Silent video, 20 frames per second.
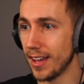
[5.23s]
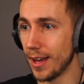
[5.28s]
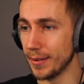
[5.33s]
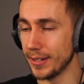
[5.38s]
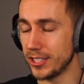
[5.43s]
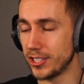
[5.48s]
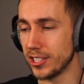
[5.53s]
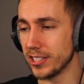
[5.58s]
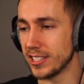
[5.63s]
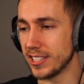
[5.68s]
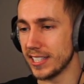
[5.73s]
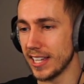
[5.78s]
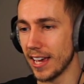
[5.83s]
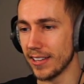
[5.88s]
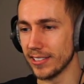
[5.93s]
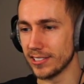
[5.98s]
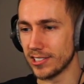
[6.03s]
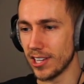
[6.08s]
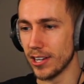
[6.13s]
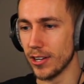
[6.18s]
I'm interested to see
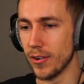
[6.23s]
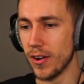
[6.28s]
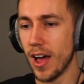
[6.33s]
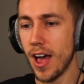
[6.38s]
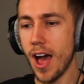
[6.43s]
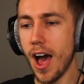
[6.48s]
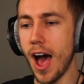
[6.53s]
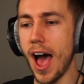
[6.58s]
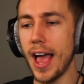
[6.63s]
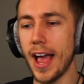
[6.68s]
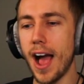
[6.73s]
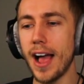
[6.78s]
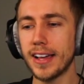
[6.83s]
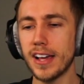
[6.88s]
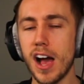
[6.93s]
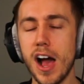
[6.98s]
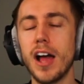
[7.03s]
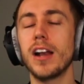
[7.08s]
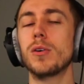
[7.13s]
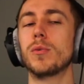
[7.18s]
how this goes. I, I
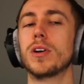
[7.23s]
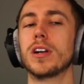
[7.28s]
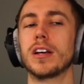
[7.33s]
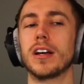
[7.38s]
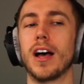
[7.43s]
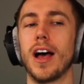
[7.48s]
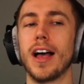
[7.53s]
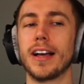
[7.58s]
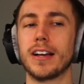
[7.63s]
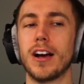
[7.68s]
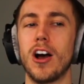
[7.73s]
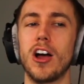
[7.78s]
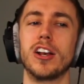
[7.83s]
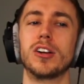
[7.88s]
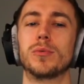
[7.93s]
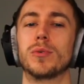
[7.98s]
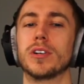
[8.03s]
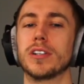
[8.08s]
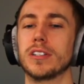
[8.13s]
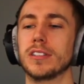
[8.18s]
kind of want to, I
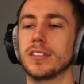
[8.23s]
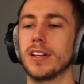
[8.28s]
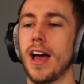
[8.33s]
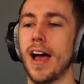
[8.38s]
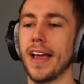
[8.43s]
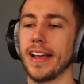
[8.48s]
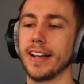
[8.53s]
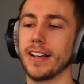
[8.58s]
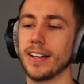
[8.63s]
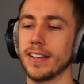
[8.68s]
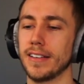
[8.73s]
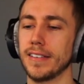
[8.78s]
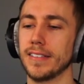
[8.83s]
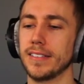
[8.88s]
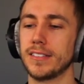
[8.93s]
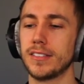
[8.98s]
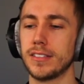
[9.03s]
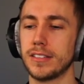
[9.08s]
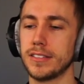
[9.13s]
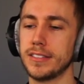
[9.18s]
kind of want to like
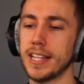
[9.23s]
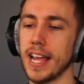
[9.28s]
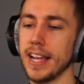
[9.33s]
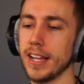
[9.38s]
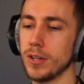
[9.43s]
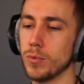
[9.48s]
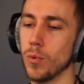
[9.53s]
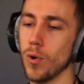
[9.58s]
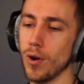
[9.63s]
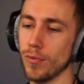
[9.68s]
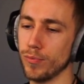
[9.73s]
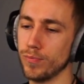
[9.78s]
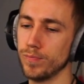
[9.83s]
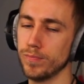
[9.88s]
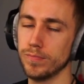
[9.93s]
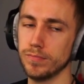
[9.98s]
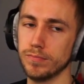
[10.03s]
take what